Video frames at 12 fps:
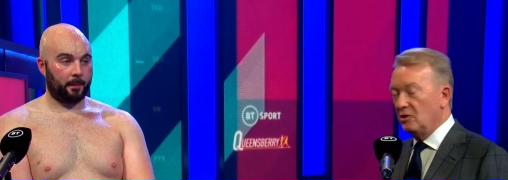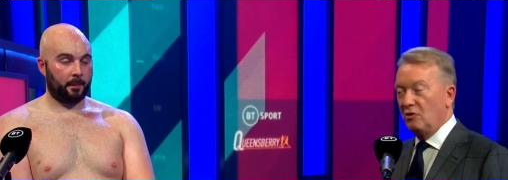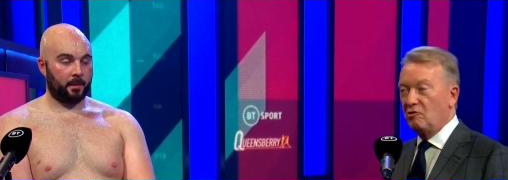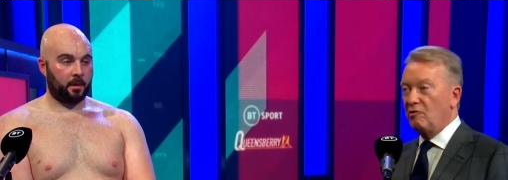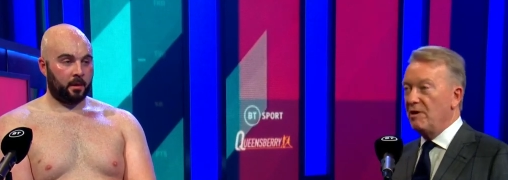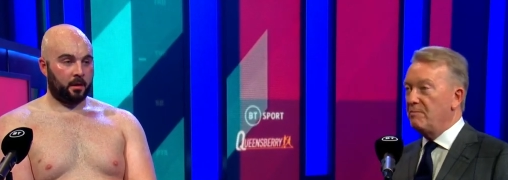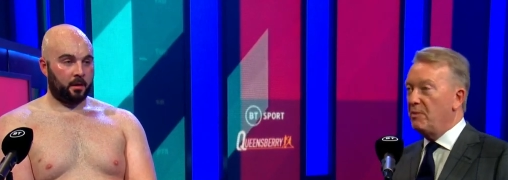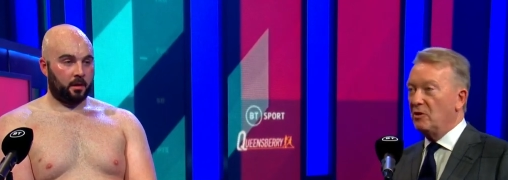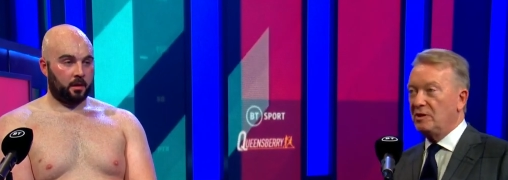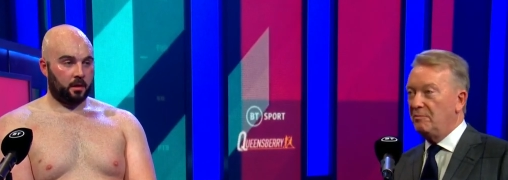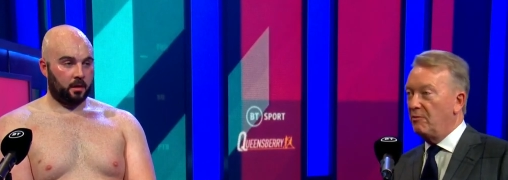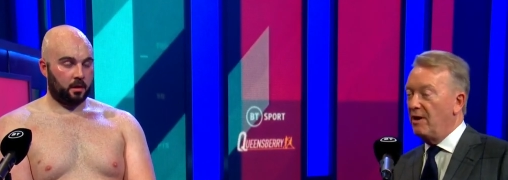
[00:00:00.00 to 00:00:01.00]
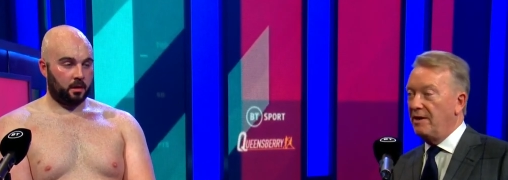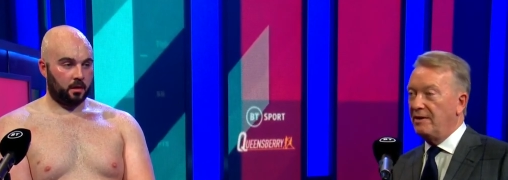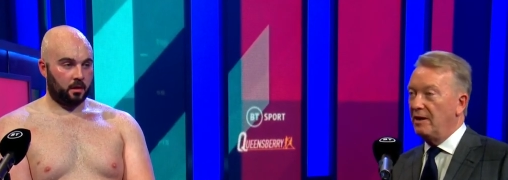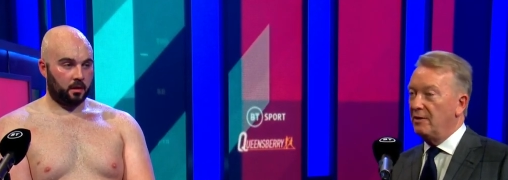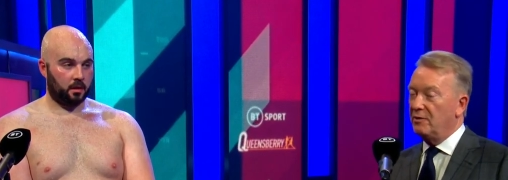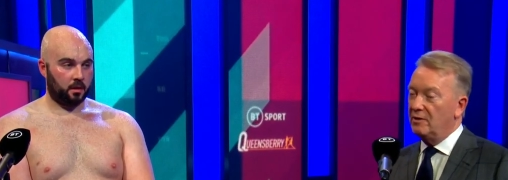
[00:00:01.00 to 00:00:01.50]
Speaker 1: He's got a great boxing
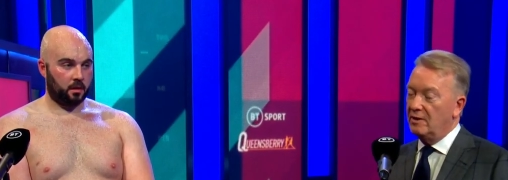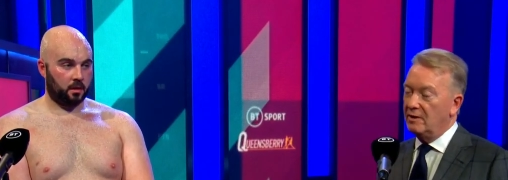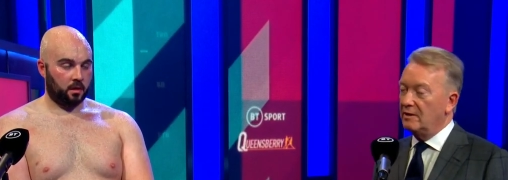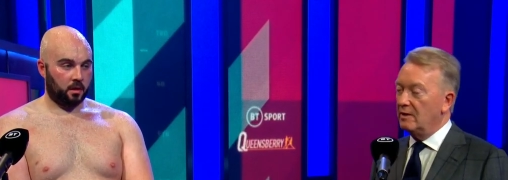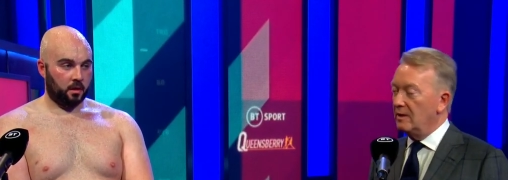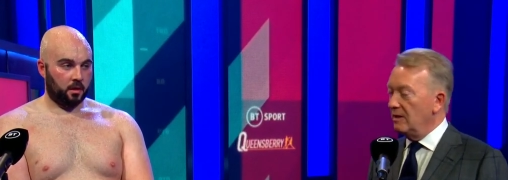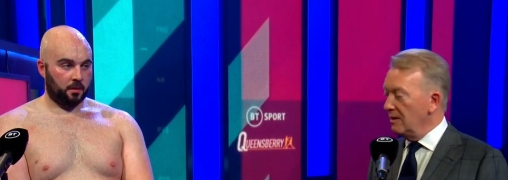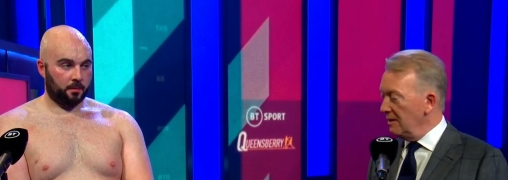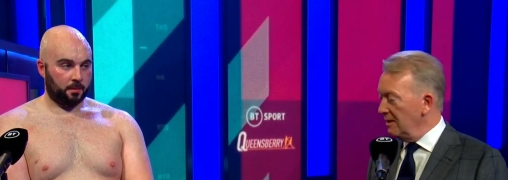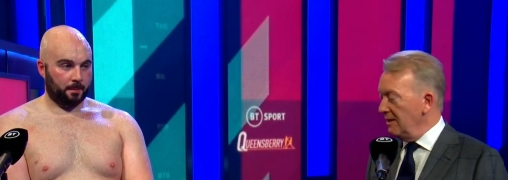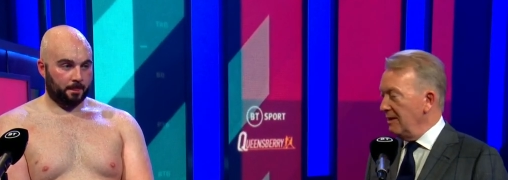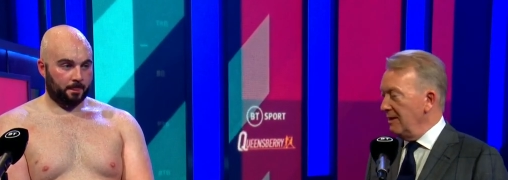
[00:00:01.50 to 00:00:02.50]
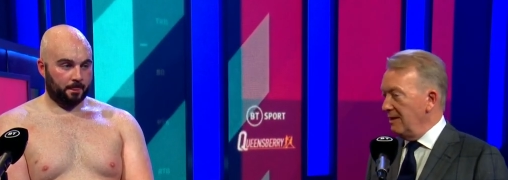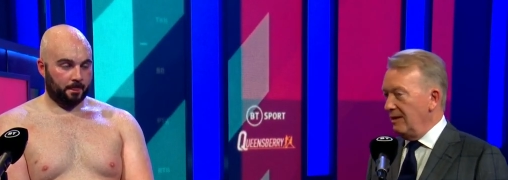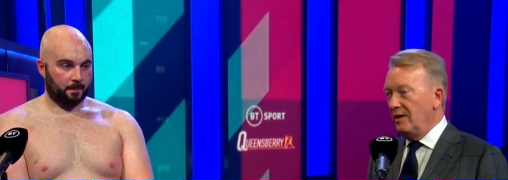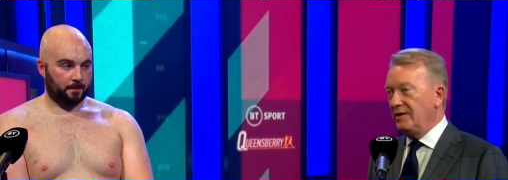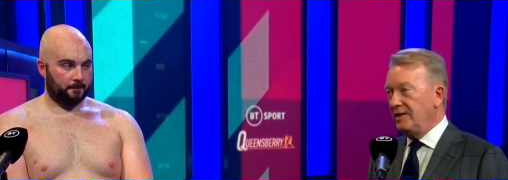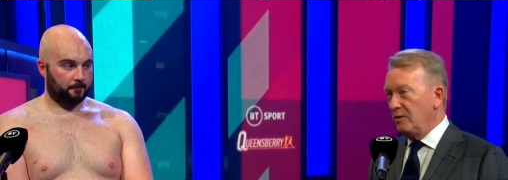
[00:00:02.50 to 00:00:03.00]
brain, Nathan, and uh,
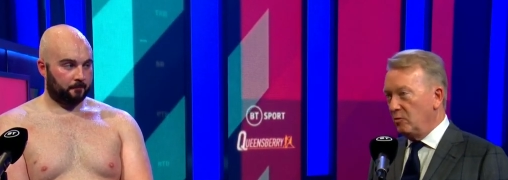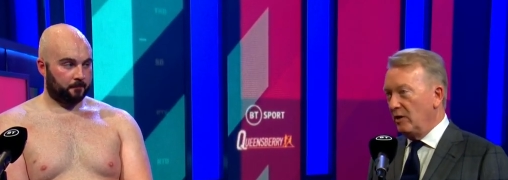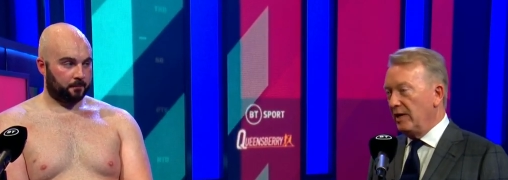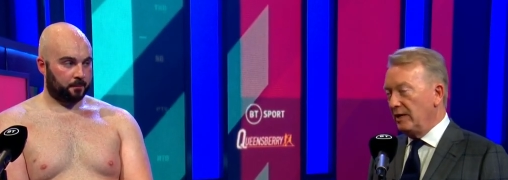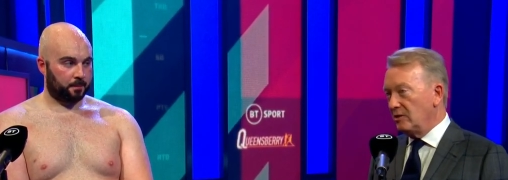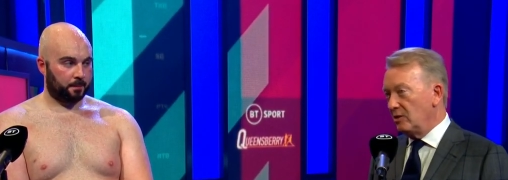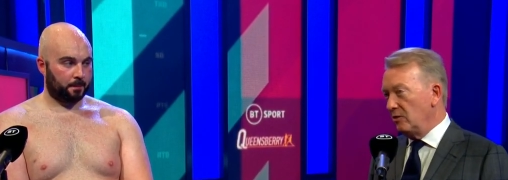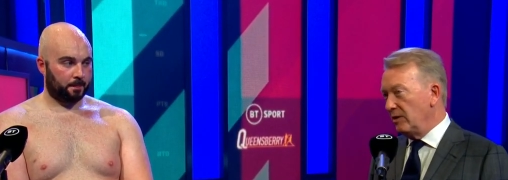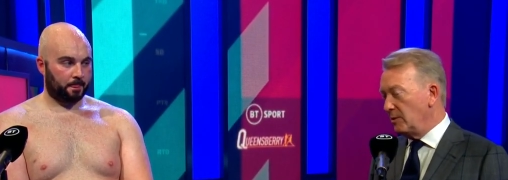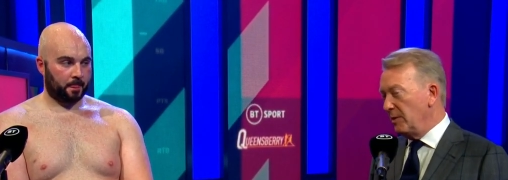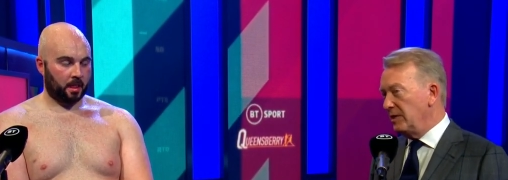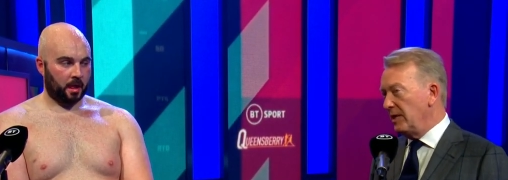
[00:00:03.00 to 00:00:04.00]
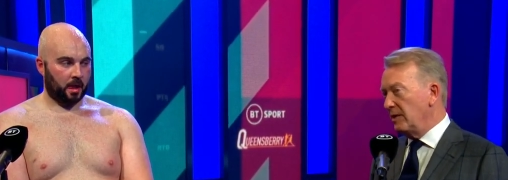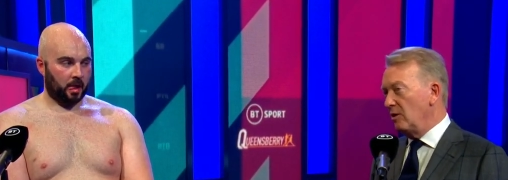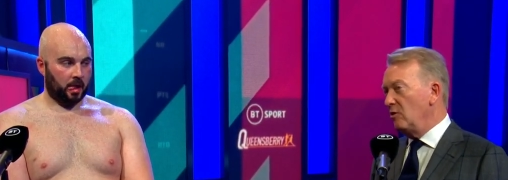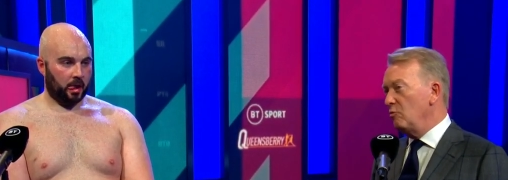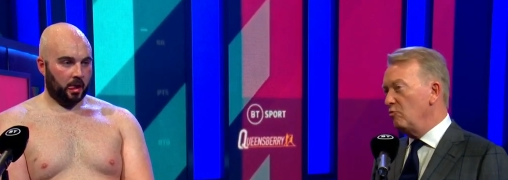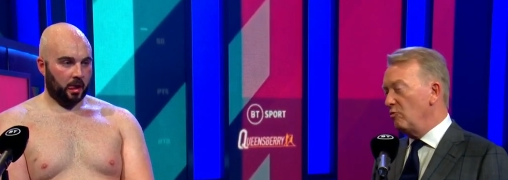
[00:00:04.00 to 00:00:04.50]
you know, he did what he had to do. And he's had a
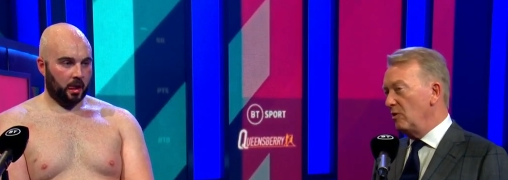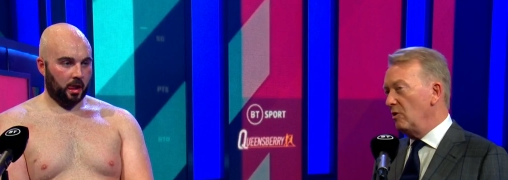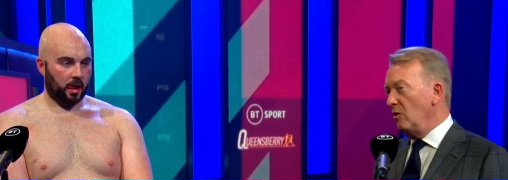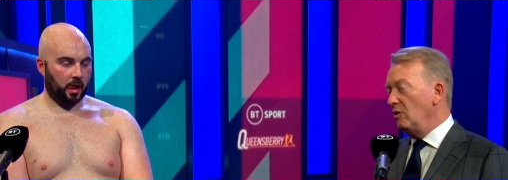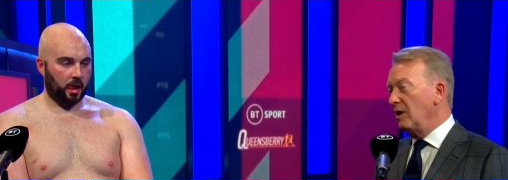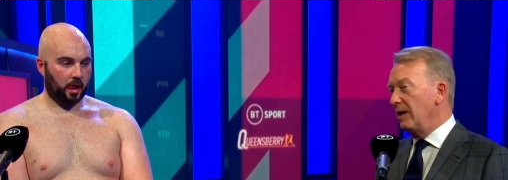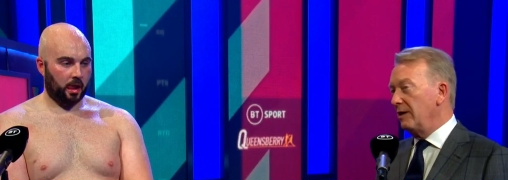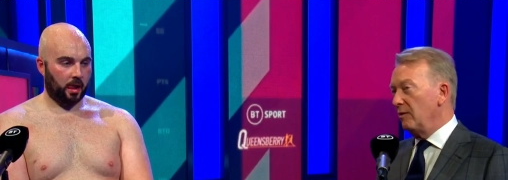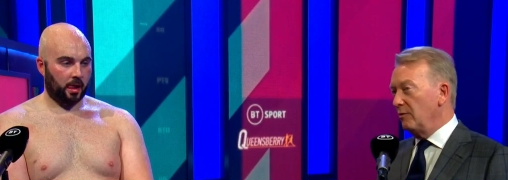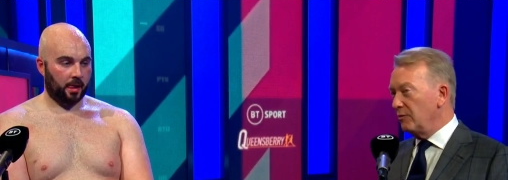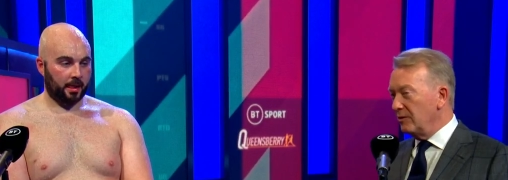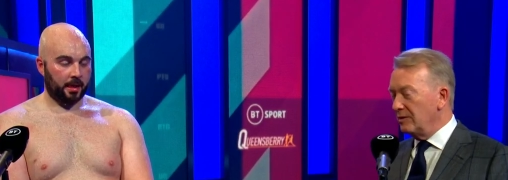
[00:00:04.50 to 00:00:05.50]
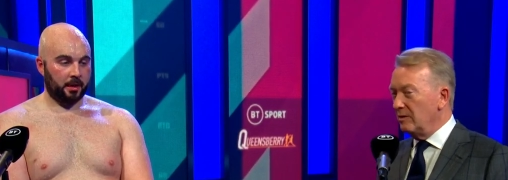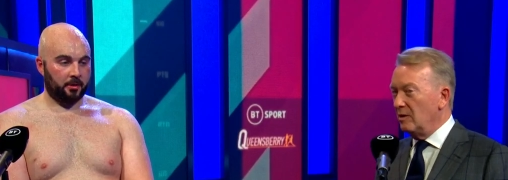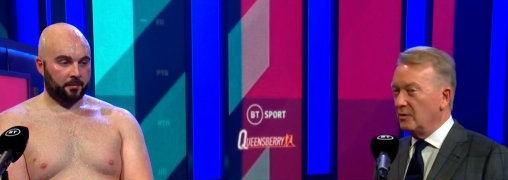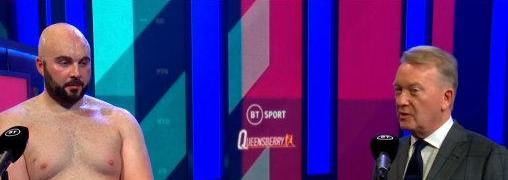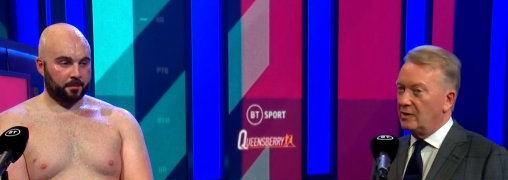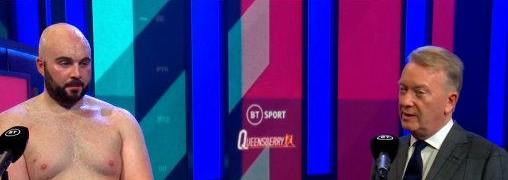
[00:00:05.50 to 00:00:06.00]
long, long layoff, and
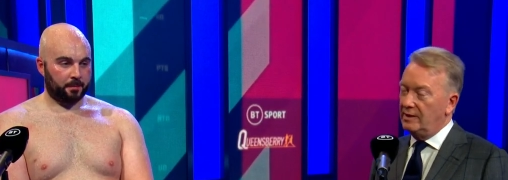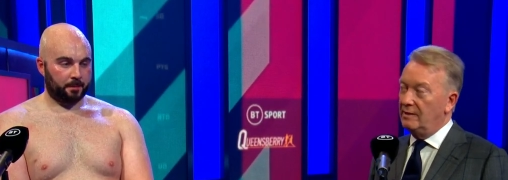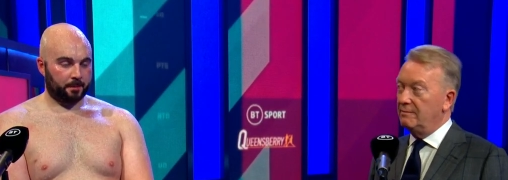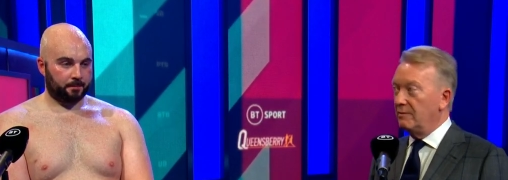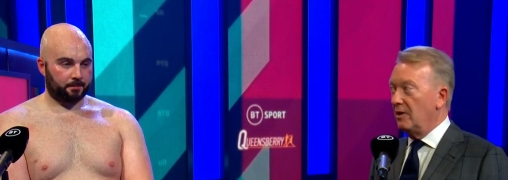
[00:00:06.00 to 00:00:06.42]
obviously,